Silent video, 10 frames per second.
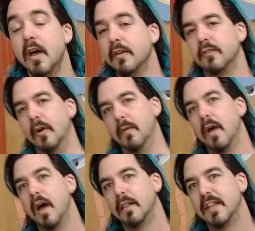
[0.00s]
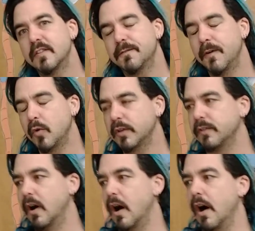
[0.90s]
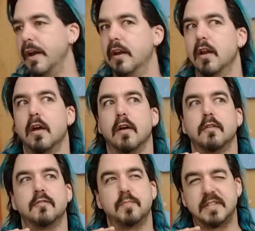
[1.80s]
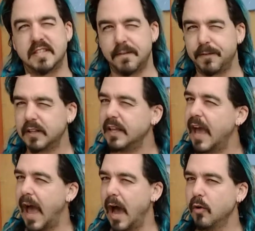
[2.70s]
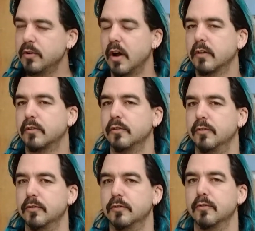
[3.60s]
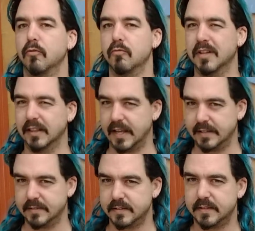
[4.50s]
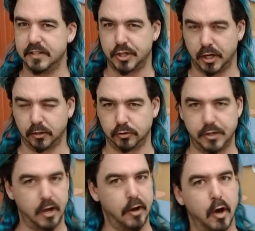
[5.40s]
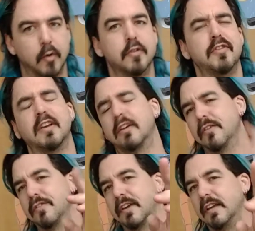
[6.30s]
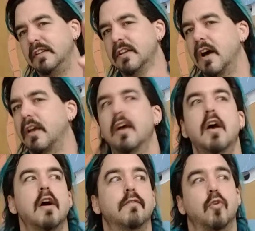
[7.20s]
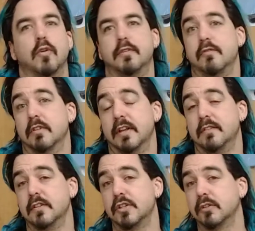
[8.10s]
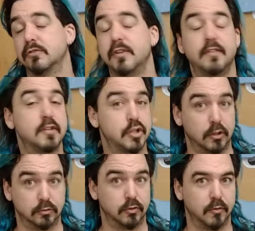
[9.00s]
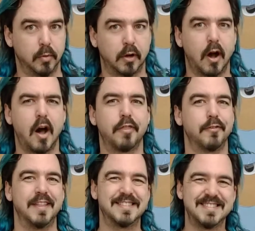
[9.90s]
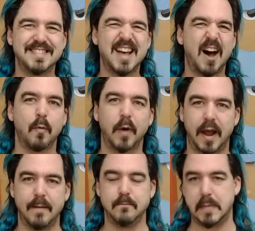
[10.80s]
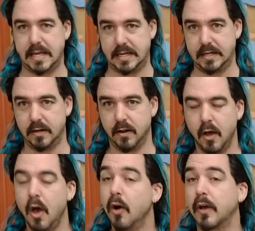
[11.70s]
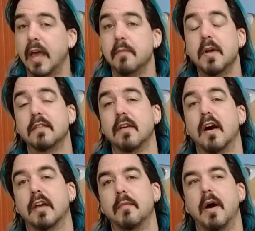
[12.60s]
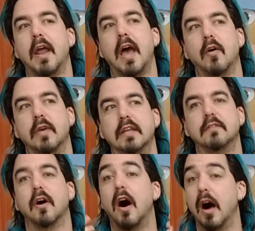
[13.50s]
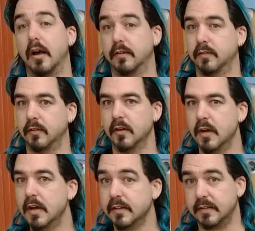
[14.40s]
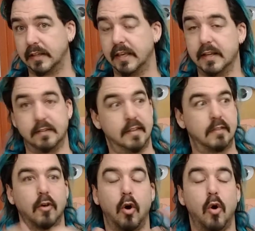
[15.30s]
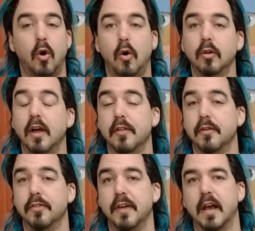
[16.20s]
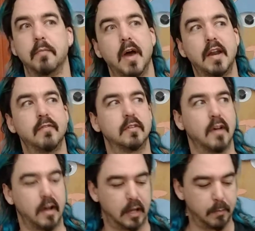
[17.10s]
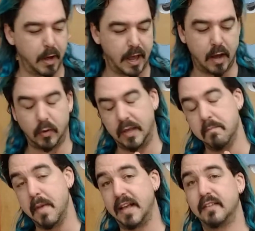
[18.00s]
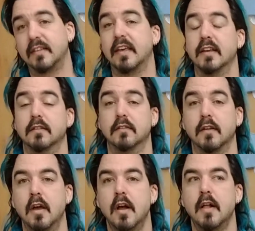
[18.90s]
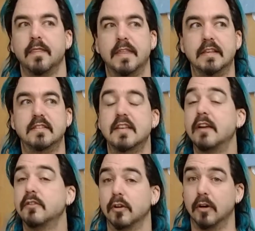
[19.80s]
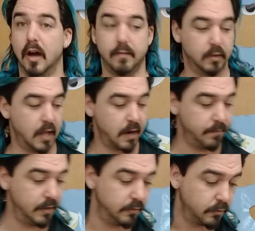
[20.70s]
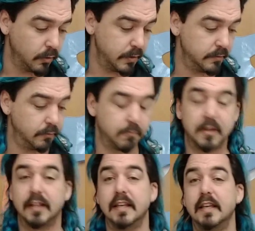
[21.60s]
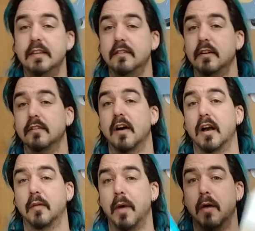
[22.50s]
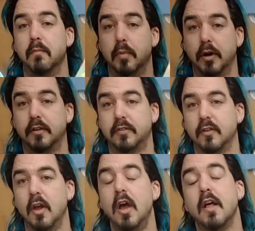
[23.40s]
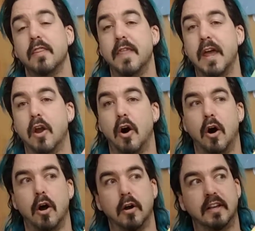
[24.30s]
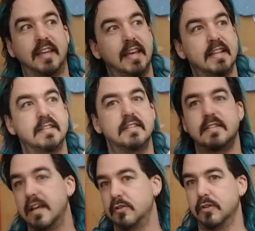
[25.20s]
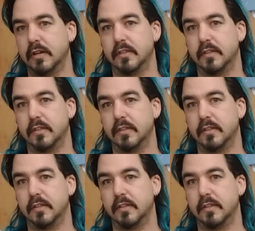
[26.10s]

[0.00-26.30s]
So let's focus on specifically how Dr. Seuss relates to children. Now I know what you're thinking. You're thinking, Doug, of course he relates to children. He's a children's book author. That's not what I mean. Okay, I'm not talking about how he talks to kids. That's a whole other thing. I'm not even talking about how he makes kids the center of a lot of his stories. It's really easy to talk about books that are kid-centric.